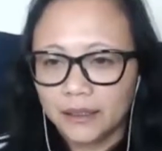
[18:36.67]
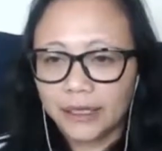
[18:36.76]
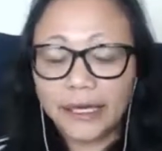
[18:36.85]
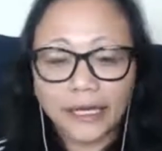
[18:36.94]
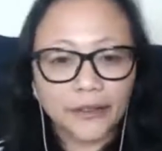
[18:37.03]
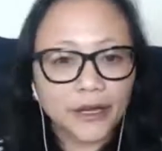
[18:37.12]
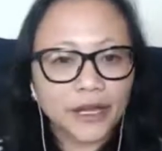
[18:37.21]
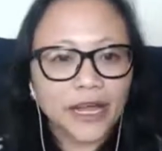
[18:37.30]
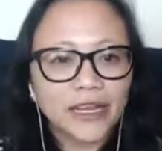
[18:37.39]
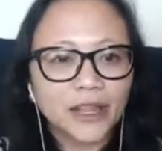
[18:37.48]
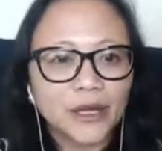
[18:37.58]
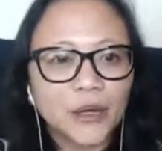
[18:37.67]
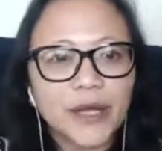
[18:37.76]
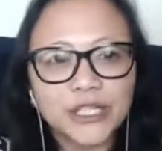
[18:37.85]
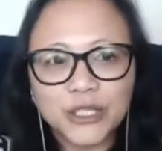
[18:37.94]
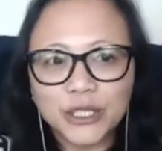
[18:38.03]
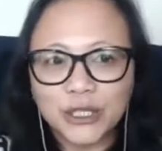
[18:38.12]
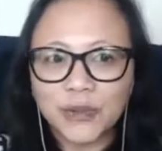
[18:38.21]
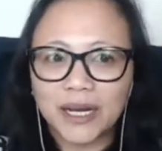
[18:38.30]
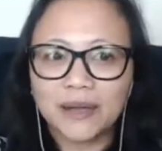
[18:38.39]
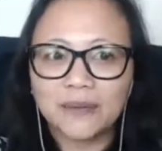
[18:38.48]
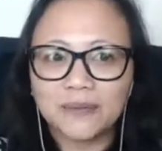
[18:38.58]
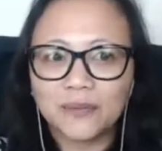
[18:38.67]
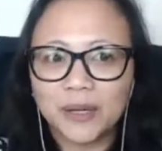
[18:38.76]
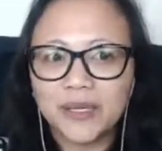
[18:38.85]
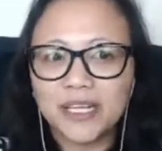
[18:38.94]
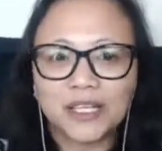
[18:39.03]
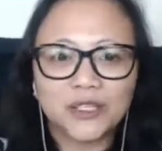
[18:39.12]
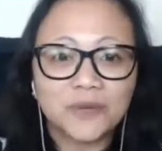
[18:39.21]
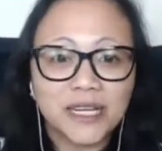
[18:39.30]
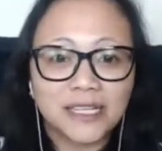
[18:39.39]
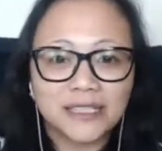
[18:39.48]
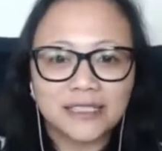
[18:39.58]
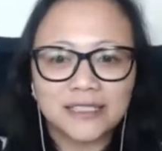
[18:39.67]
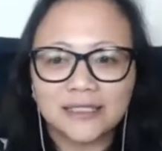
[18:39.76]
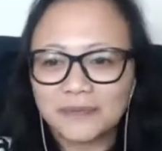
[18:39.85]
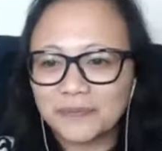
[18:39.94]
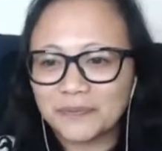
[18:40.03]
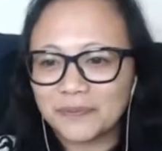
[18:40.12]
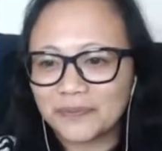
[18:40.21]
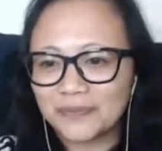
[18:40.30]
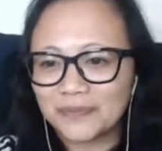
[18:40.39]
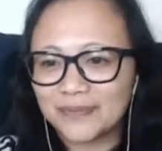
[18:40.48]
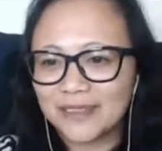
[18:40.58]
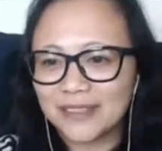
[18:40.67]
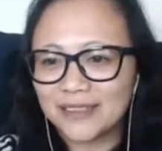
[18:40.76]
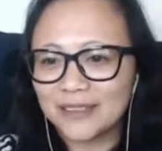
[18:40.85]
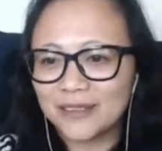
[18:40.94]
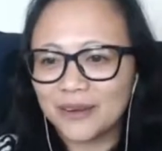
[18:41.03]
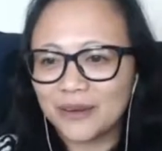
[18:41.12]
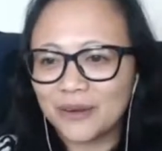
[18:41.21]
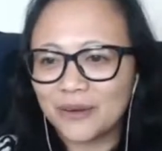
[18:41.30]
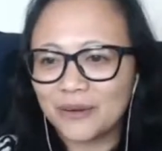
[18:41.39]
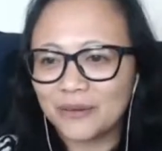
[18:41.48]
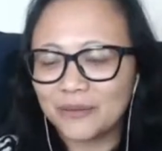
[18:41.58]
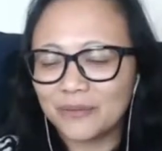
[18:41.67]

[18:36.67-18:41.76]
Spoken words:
Any other questions while I'm here? 2 minutes. So